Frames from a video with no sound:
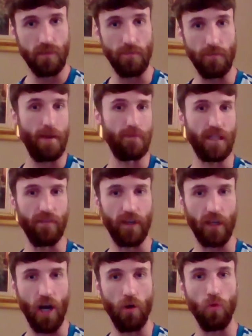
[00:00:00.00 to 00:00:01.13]
to be able to give it a
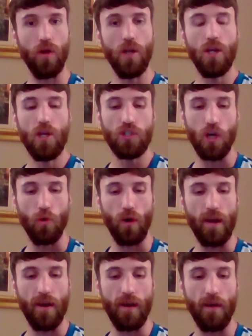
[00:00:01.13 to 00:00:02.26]
go.
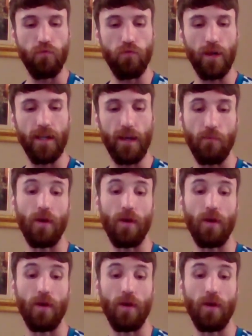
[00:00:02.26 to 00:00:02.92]
So if we,